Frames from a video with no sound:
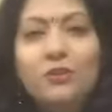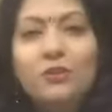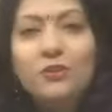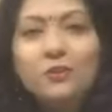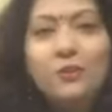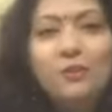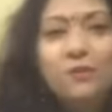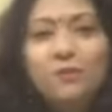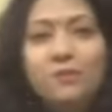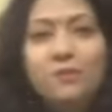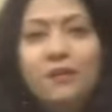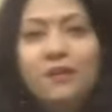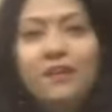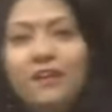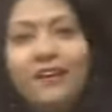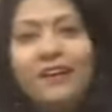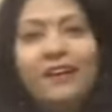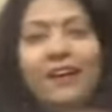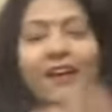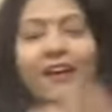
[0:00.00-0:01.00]
to
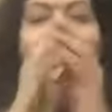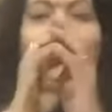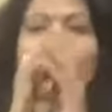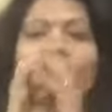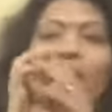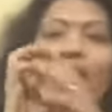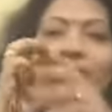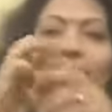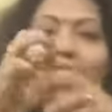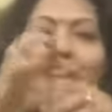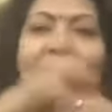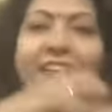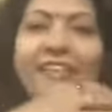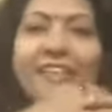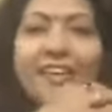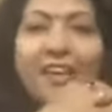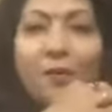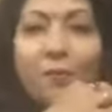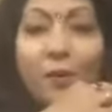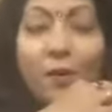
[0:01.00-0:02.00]
talk a
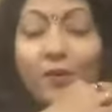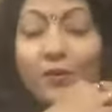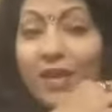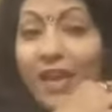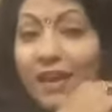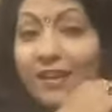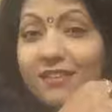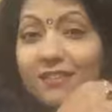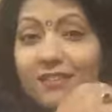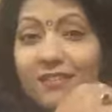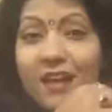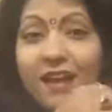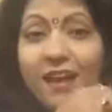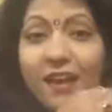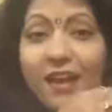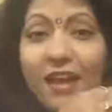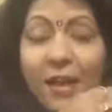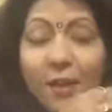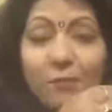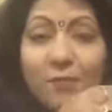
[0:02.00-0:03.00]
little about as
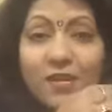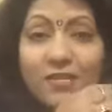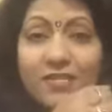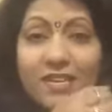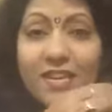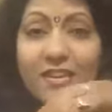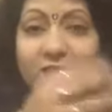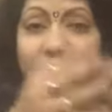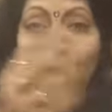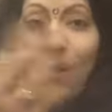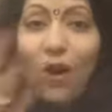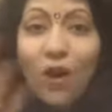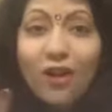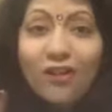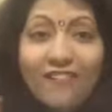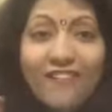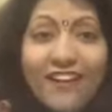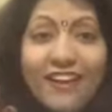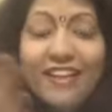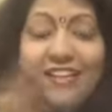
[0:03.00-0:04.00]
uh, Hemaji has
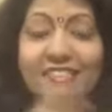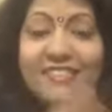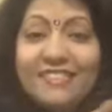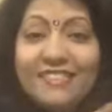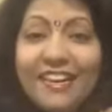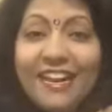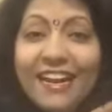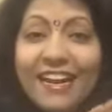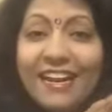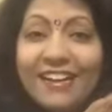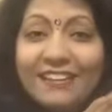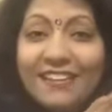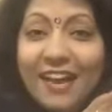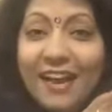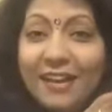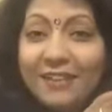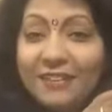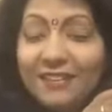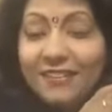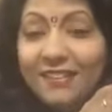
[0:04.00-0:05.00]
already said
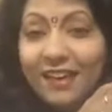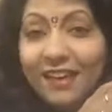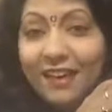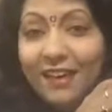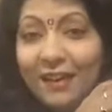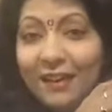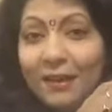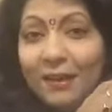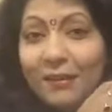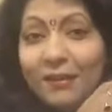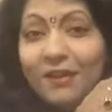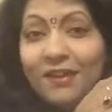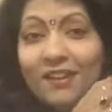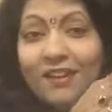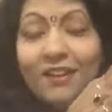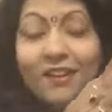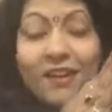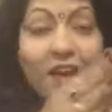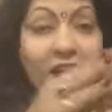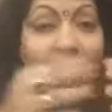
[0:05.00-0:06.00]
that uh,
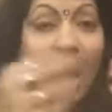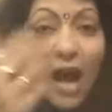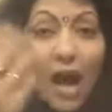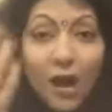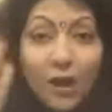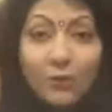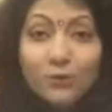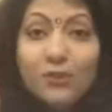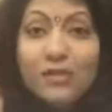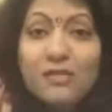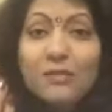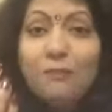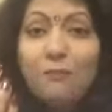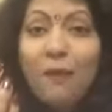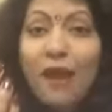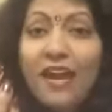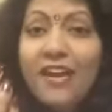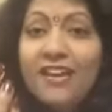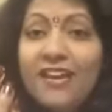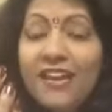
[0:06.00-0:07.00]
how this
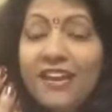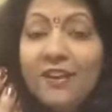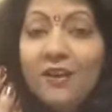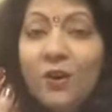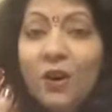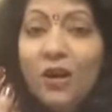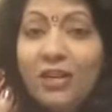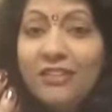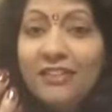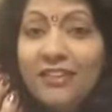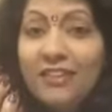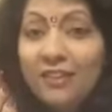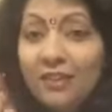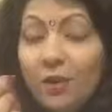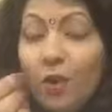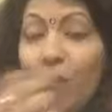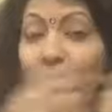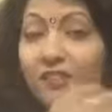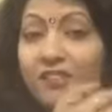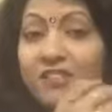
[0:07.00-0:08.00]
painting got
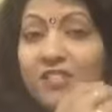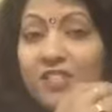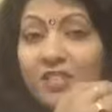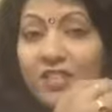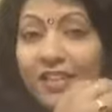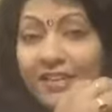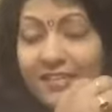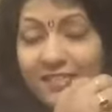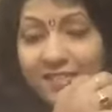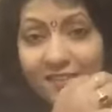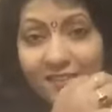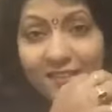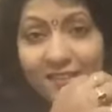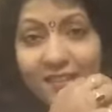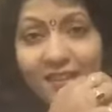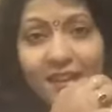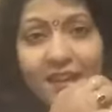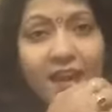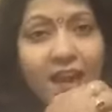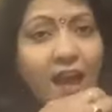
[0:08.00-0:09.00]
originated.
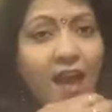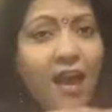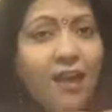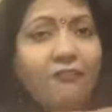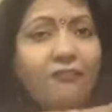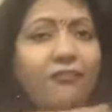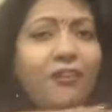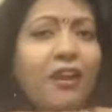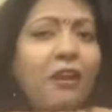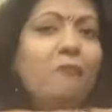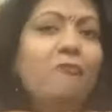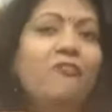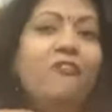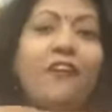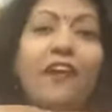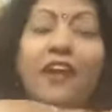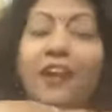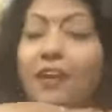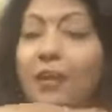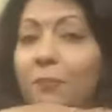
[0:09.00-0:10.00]
I feel
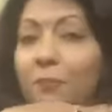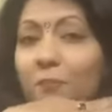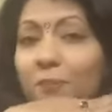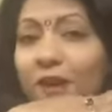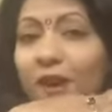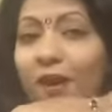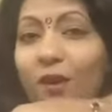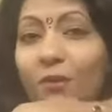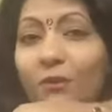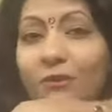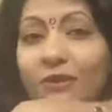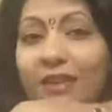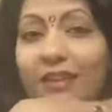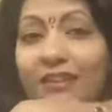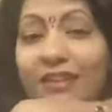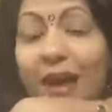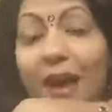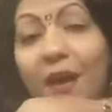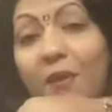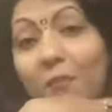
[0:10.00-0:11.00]
very proud
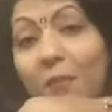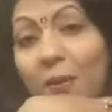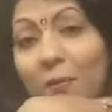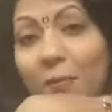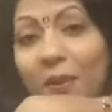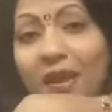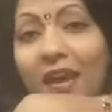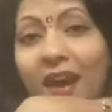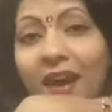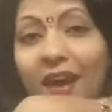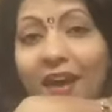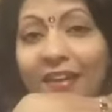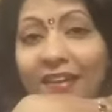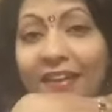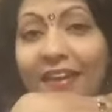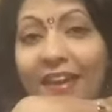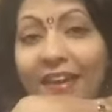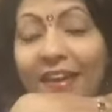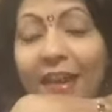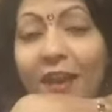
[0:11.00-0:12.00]
that I'm a
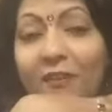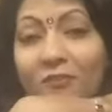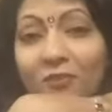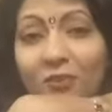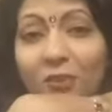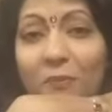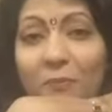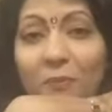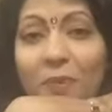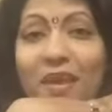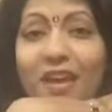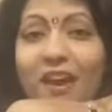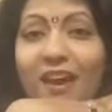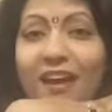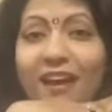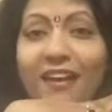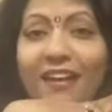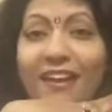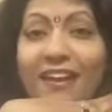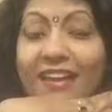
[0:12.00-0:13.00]
Bihari and I'm from
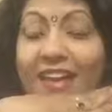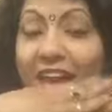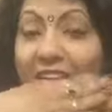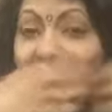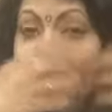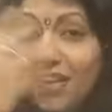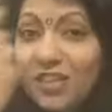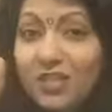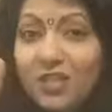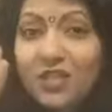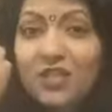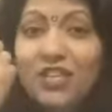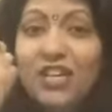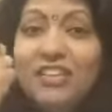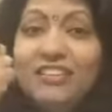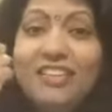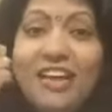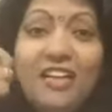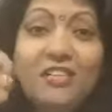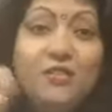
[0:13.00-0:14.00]
Bihar and I can
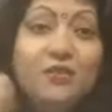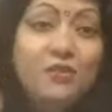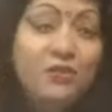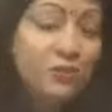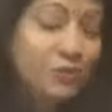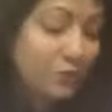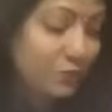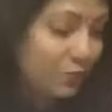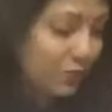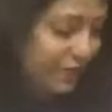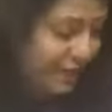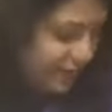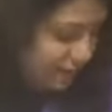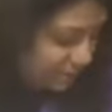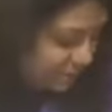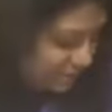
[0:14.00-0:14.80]
share that story.